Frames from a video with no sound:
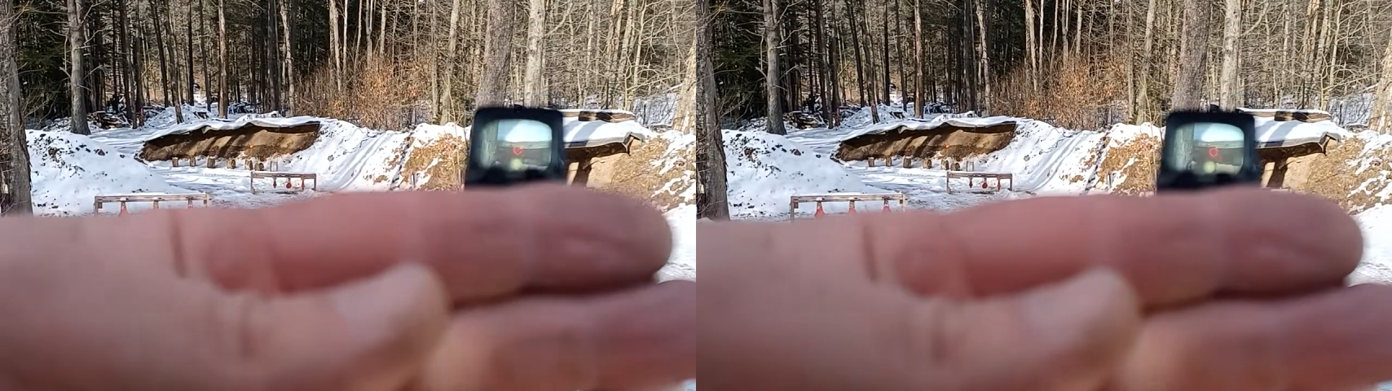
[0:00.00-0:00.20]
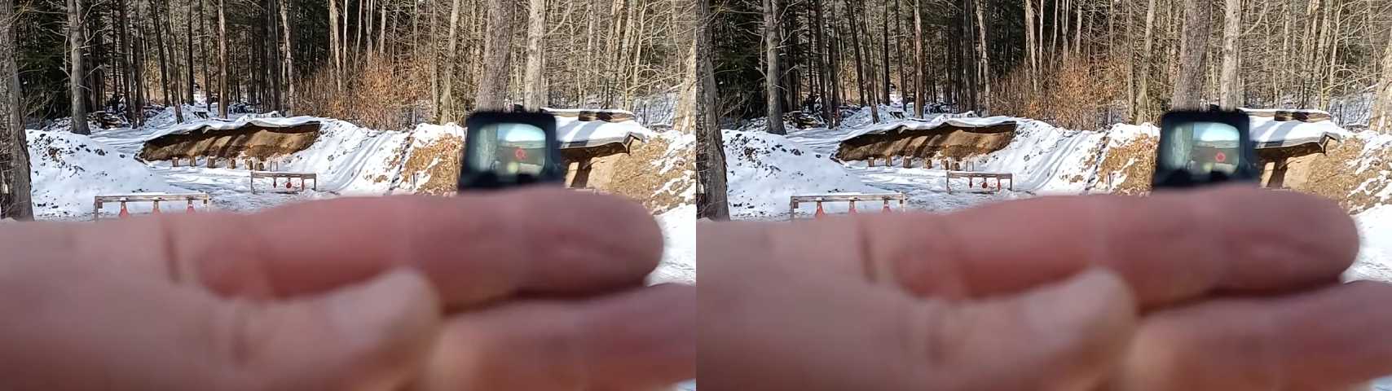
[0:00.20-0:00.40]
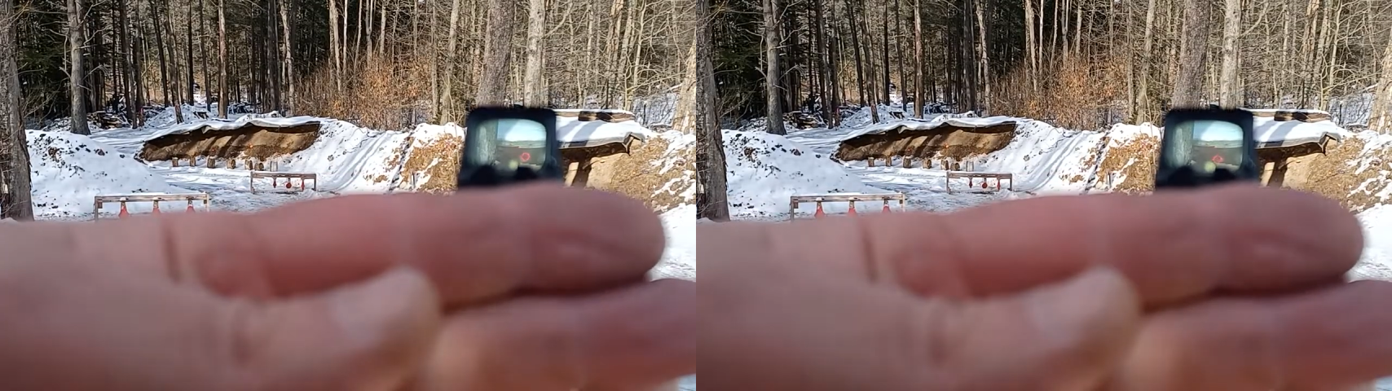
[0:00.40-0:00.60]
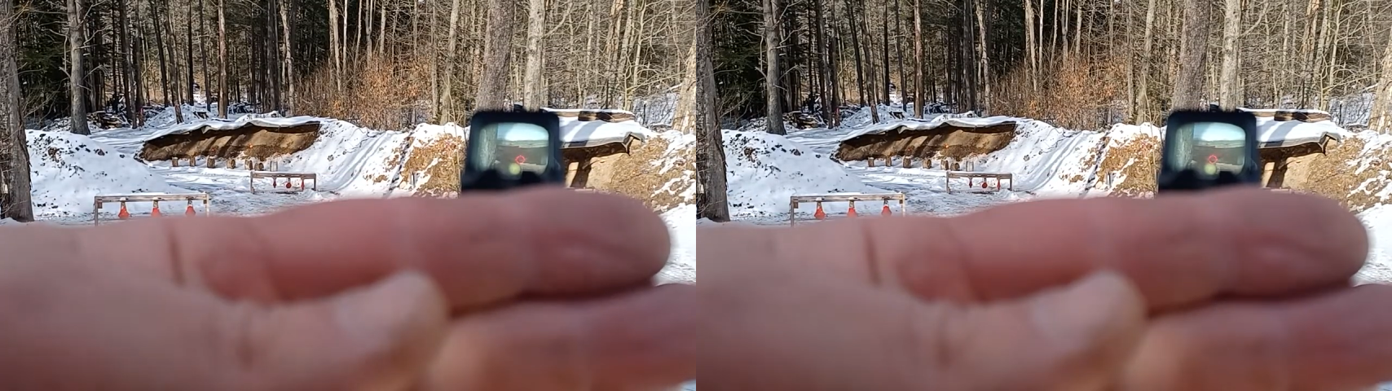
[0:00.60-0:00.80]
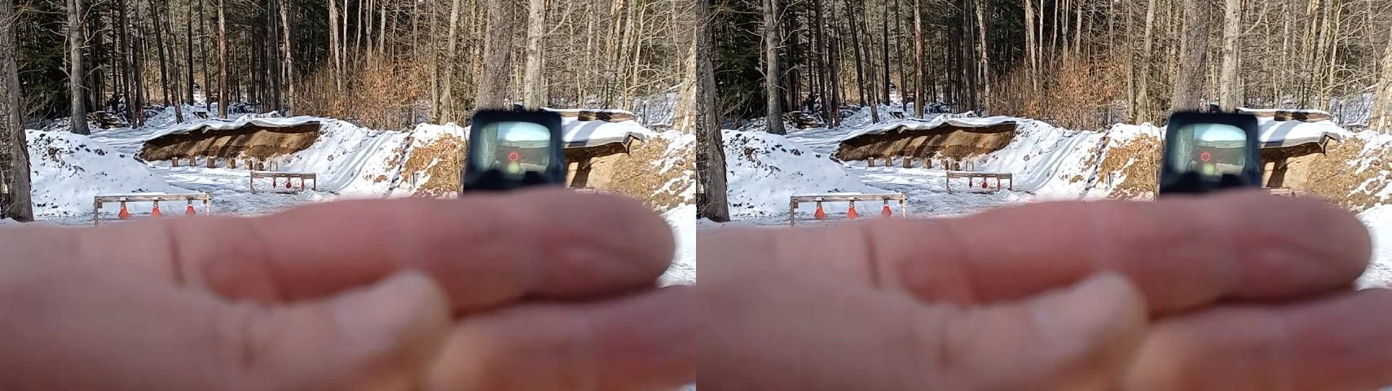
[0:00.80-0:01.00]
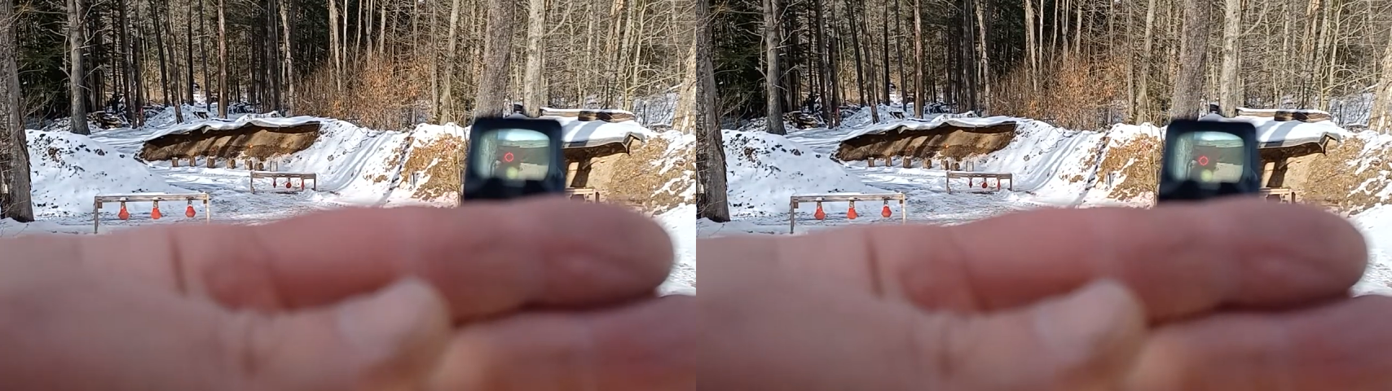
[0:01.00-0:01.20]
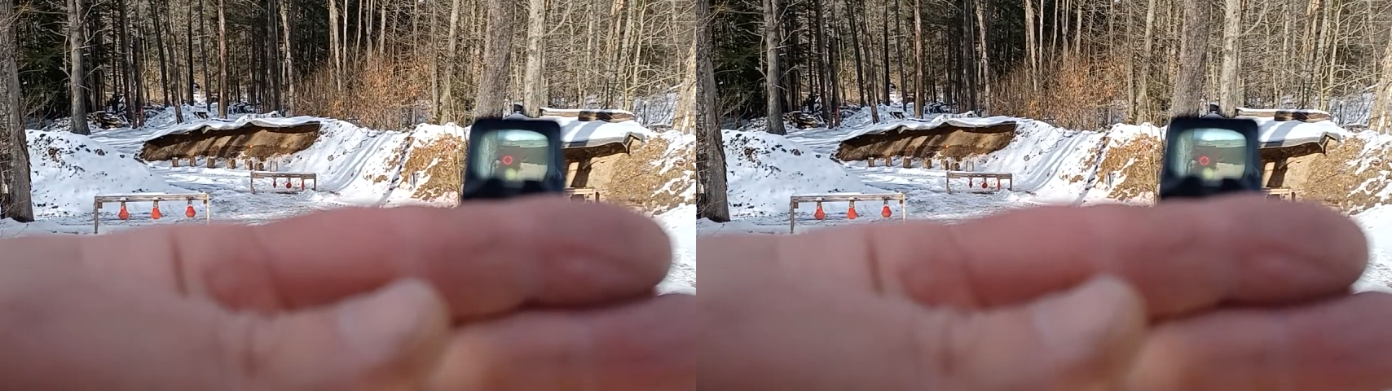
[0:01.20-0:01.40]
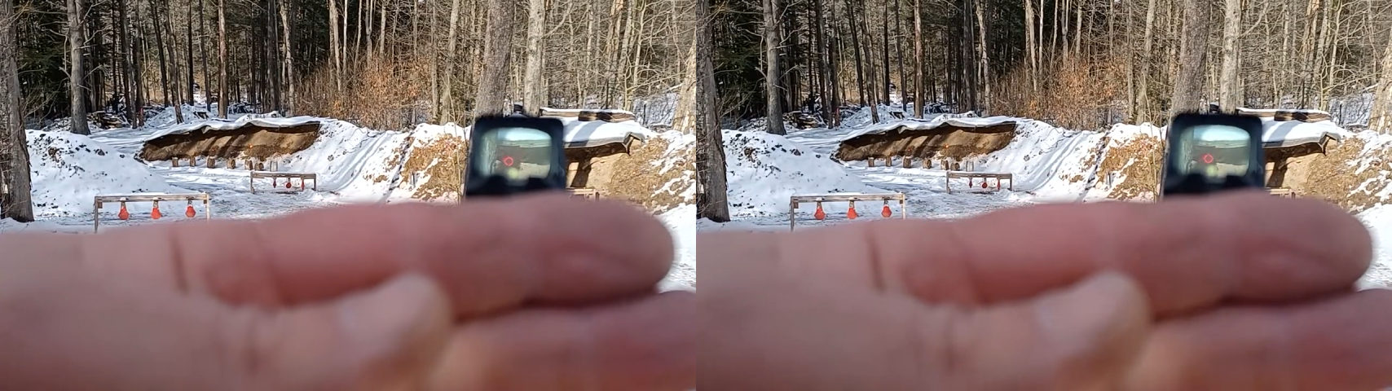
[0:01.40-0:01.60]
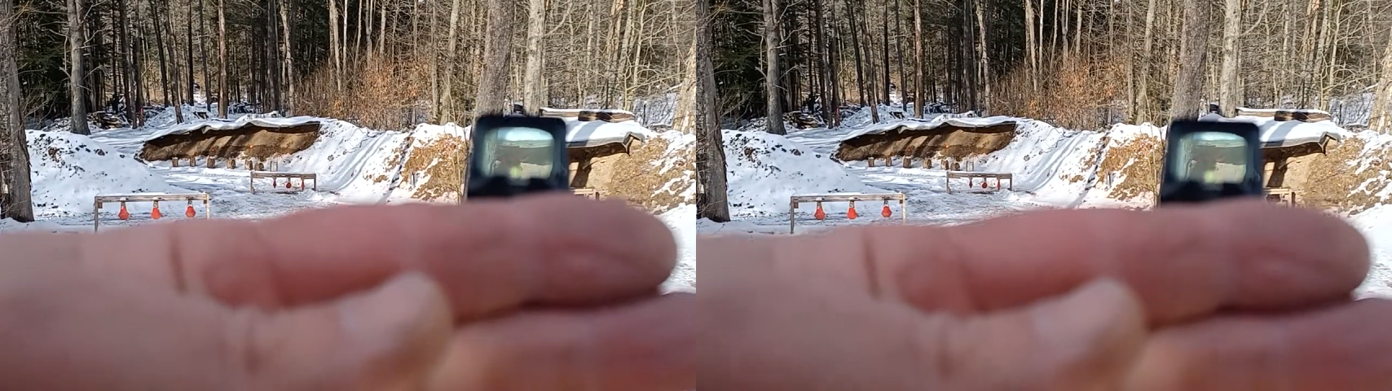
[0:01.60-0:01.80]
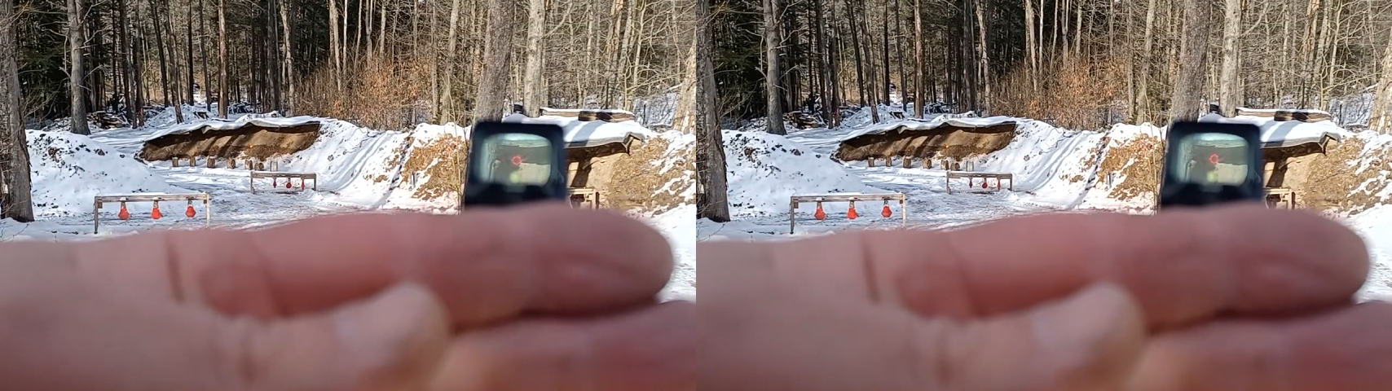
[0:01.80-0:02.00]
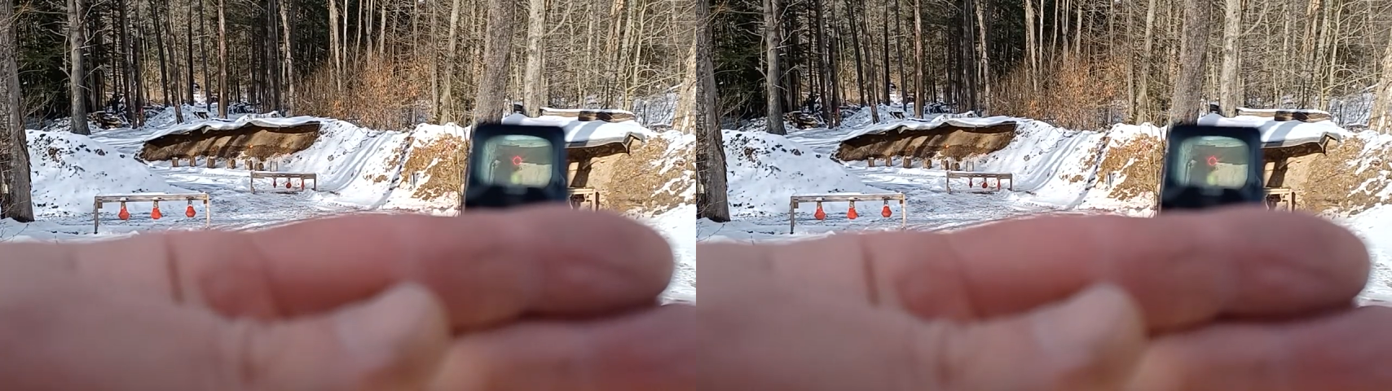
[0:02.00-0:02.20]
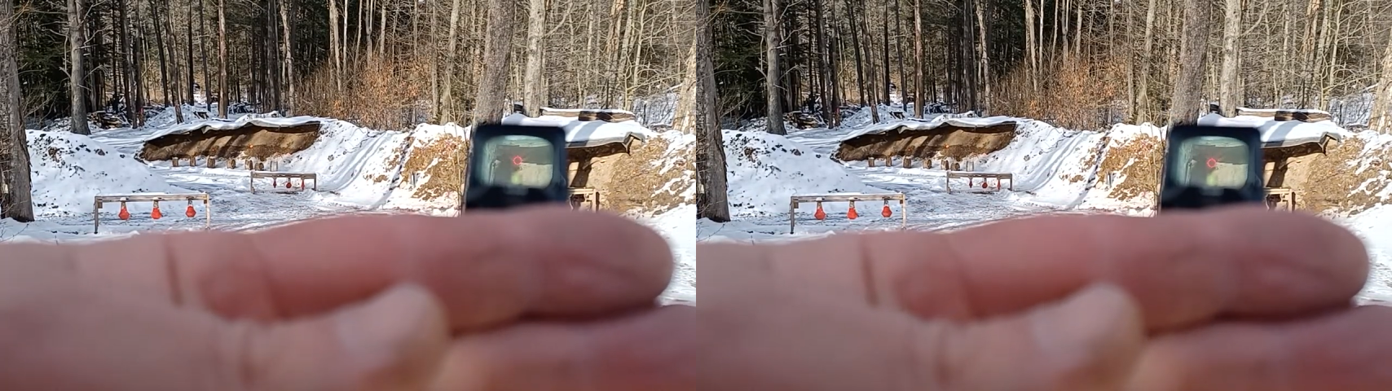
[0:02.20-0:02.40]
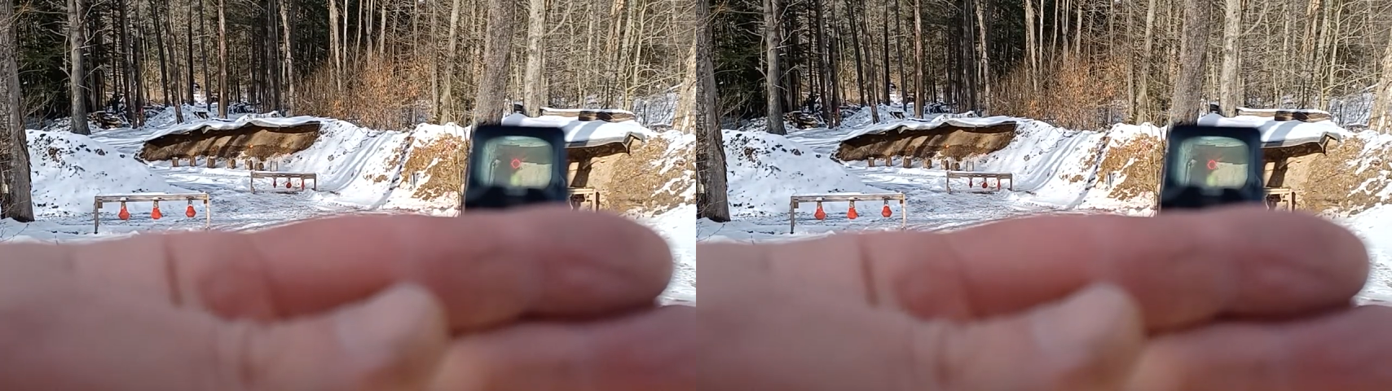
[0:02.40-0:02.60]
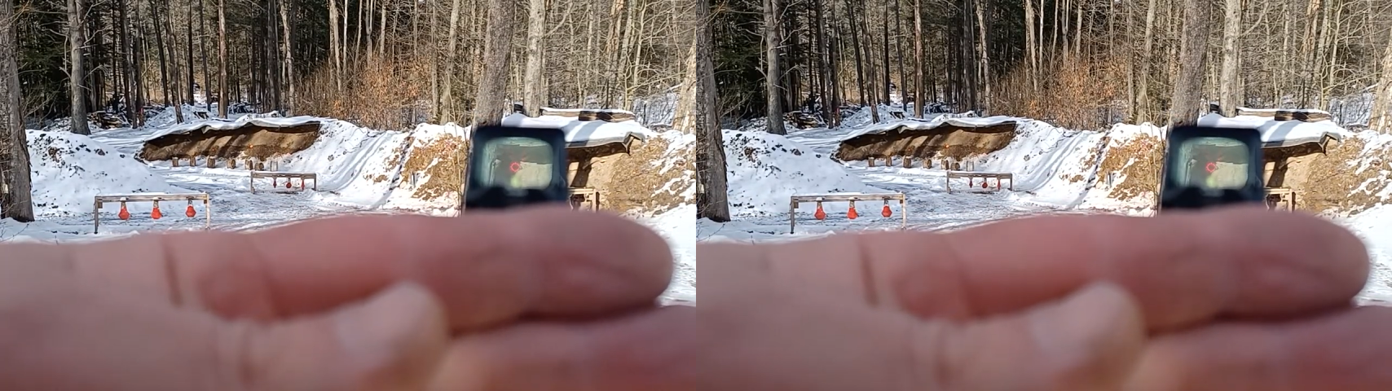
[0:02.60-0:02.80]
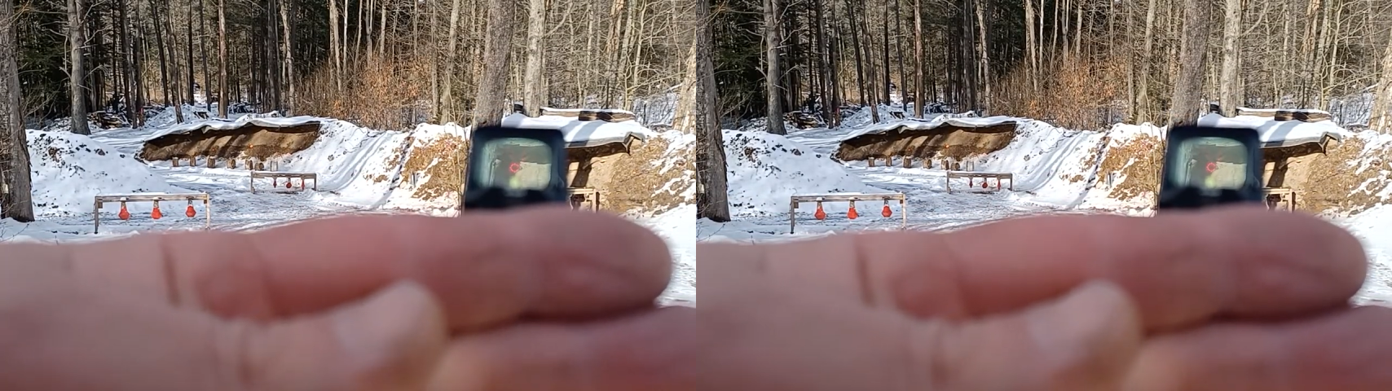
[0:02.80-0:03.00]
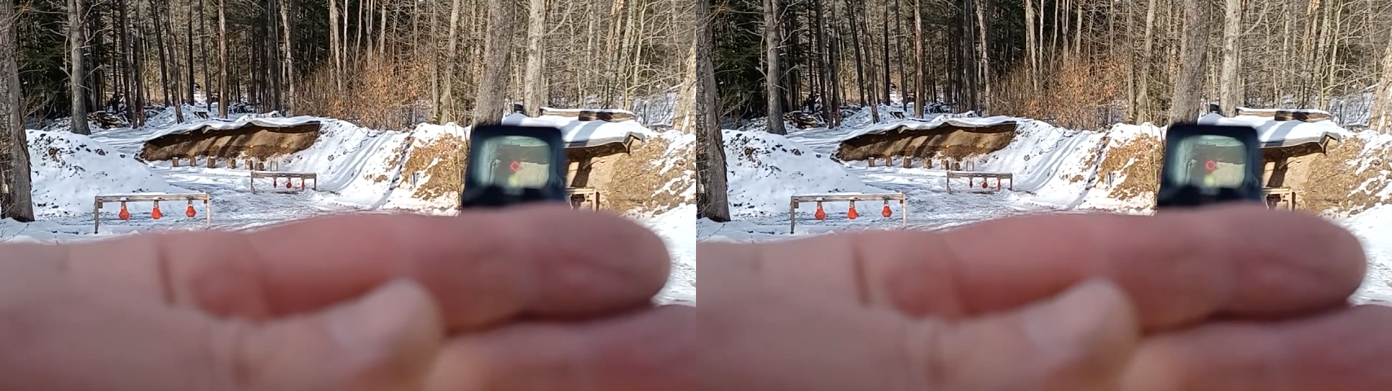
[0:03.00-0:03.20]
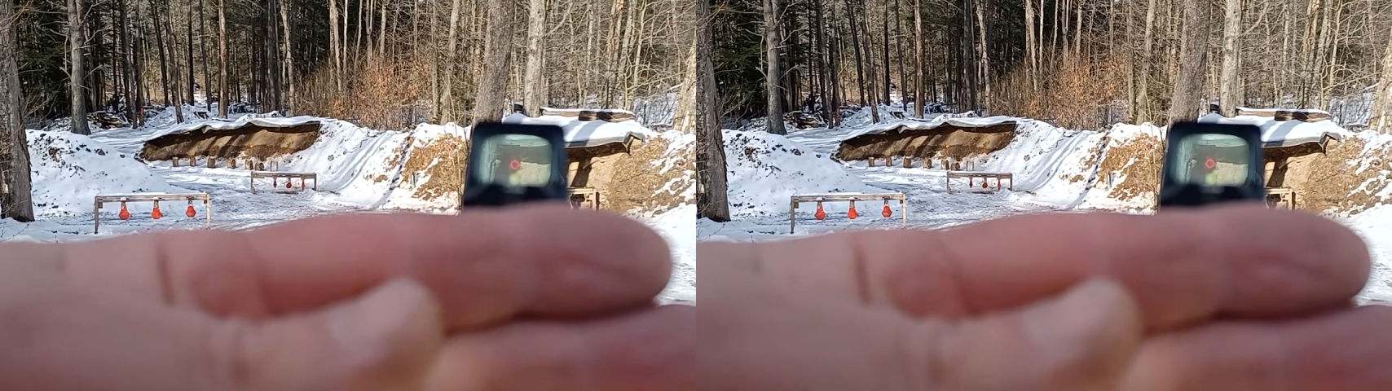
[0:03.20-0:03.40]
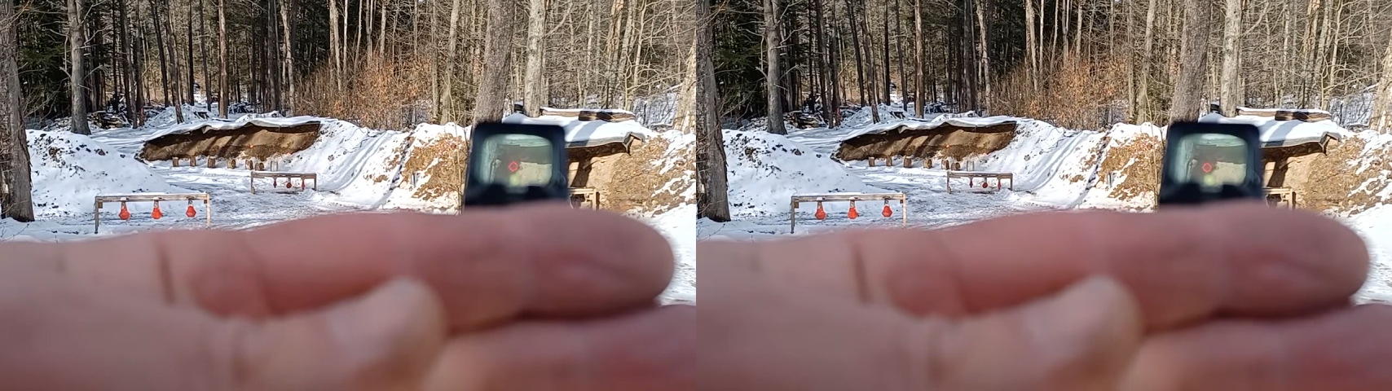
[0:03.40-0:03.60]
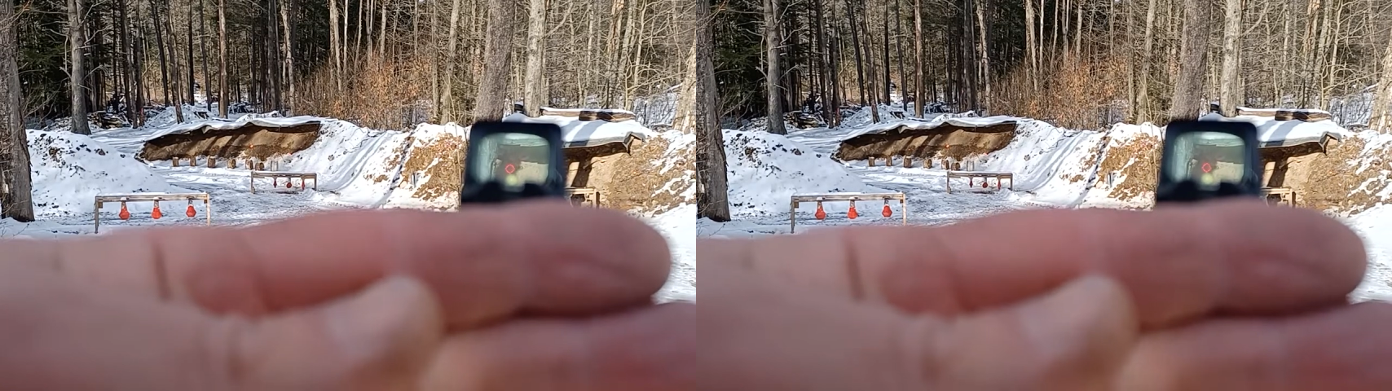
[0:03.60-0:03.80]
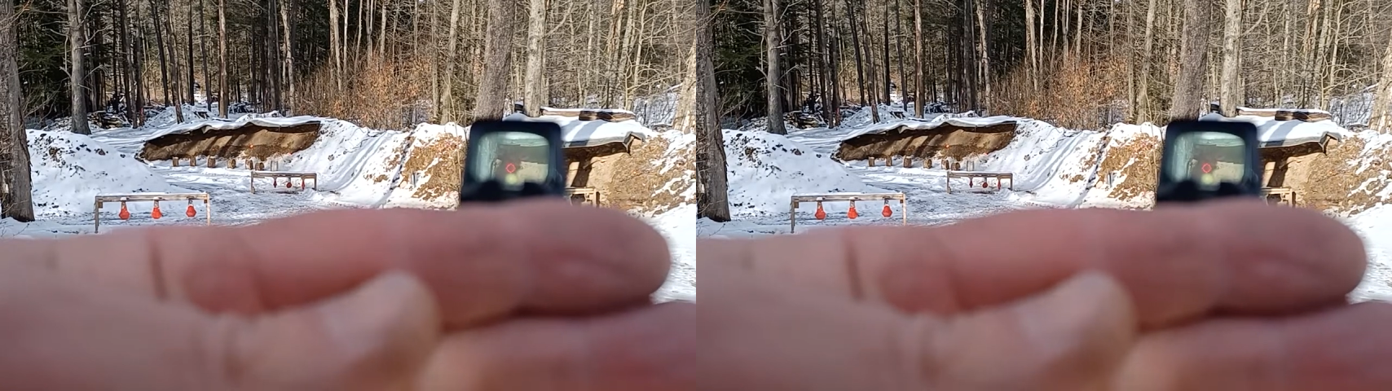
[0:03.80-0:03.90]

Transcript: No face is visible, so there are no lips to read.